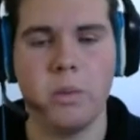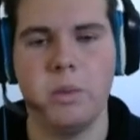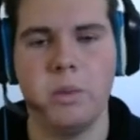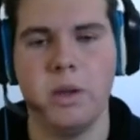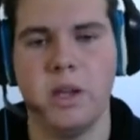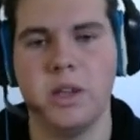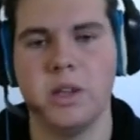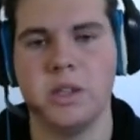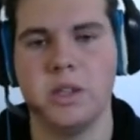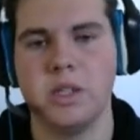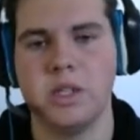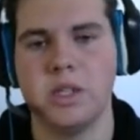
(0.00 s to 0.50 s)

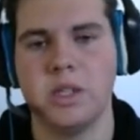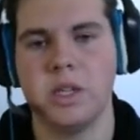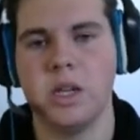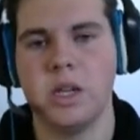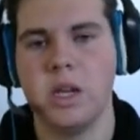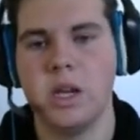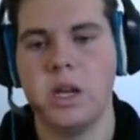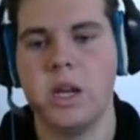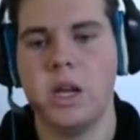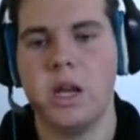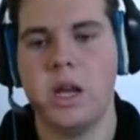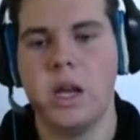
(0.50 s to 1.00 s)
because
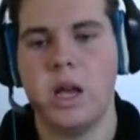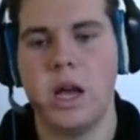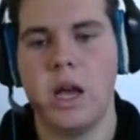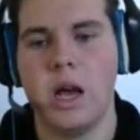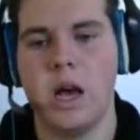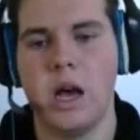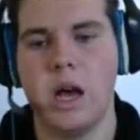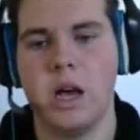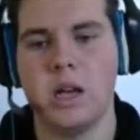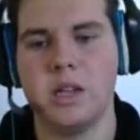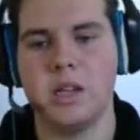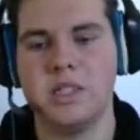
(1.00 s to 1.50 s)

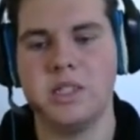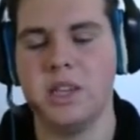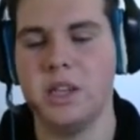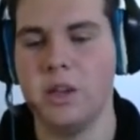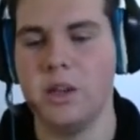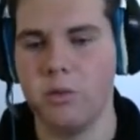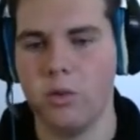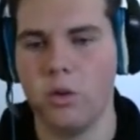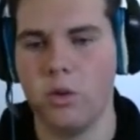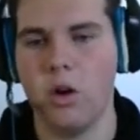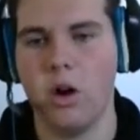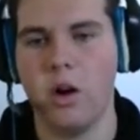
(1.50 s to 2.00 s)
Sydney
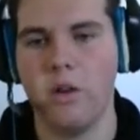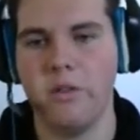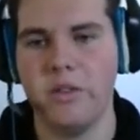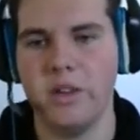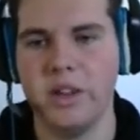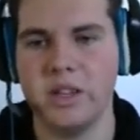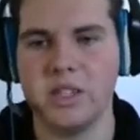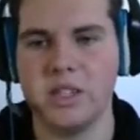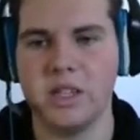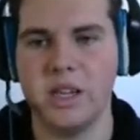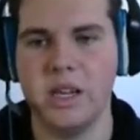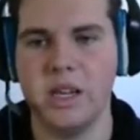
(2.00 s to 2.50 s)
Raw
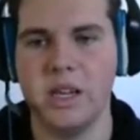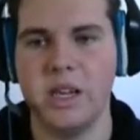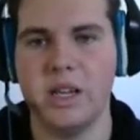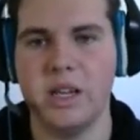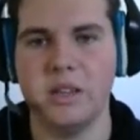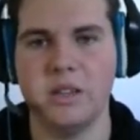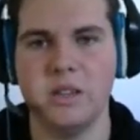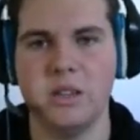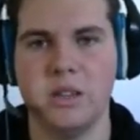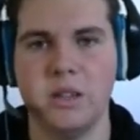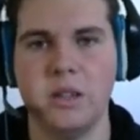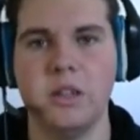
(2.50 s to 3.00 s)
obviously
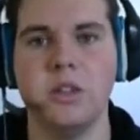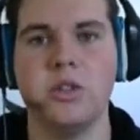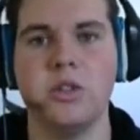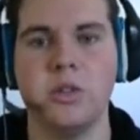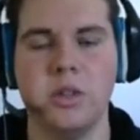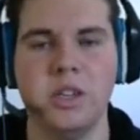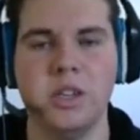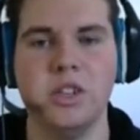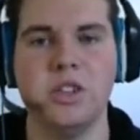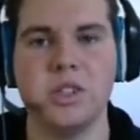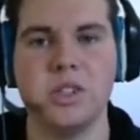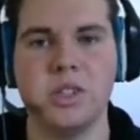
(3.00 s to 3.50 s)
is
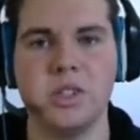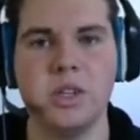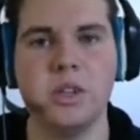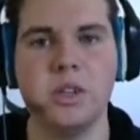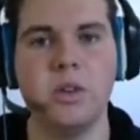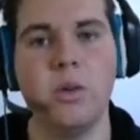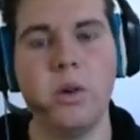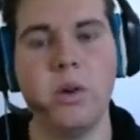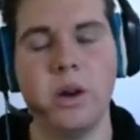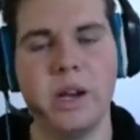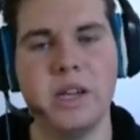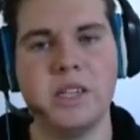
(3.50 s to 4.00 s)
literally just an
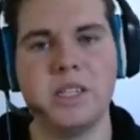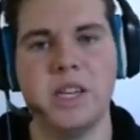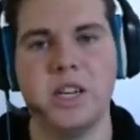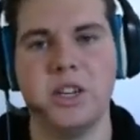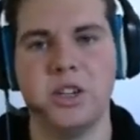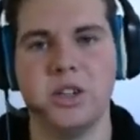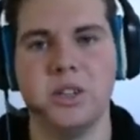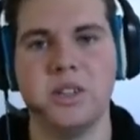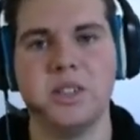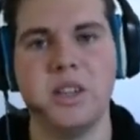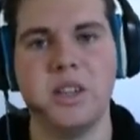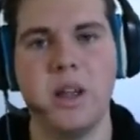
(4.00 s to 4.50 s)

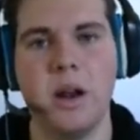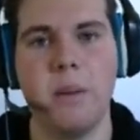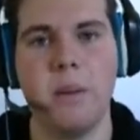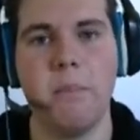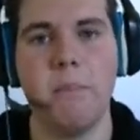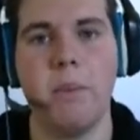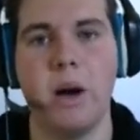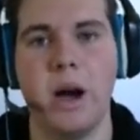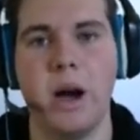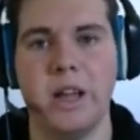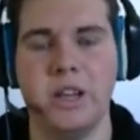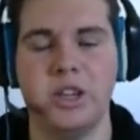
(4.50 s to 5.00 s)
organization set up
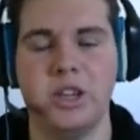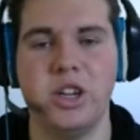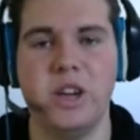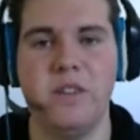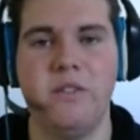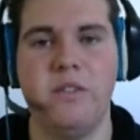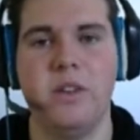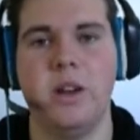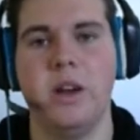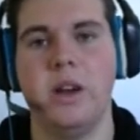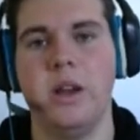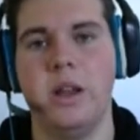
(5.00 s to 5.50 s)
by
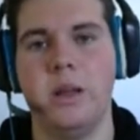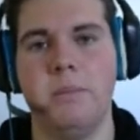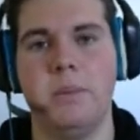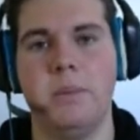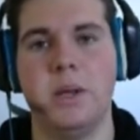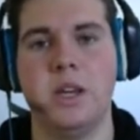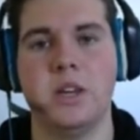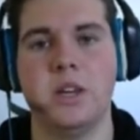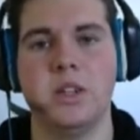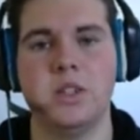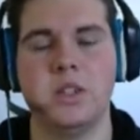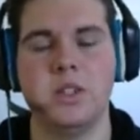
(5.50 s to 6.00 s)
Gfinity
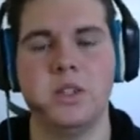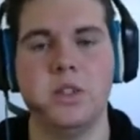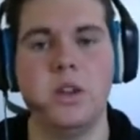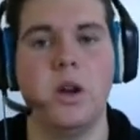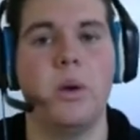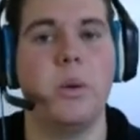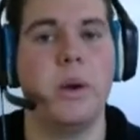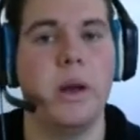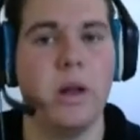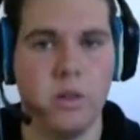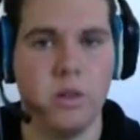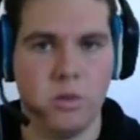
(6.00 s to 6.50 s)
because no
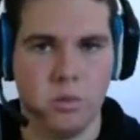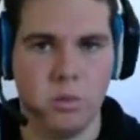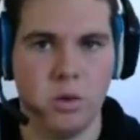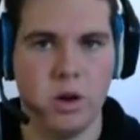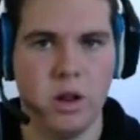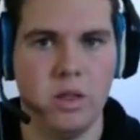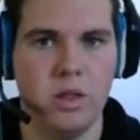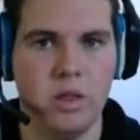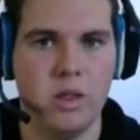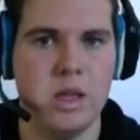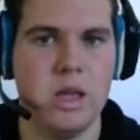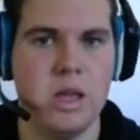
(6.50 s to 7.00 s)
one else
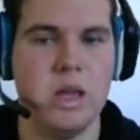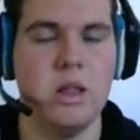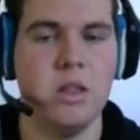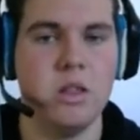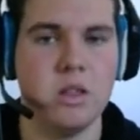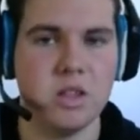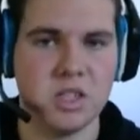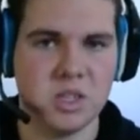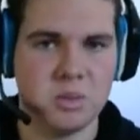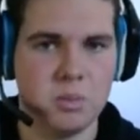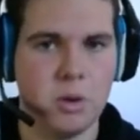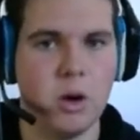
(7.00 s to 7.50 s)
wanted the
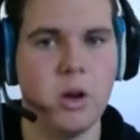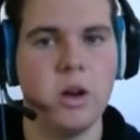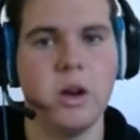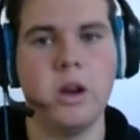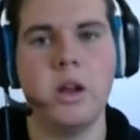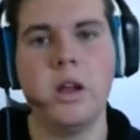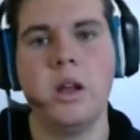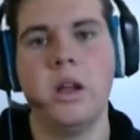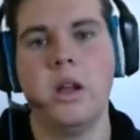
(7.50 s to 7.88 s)
spot.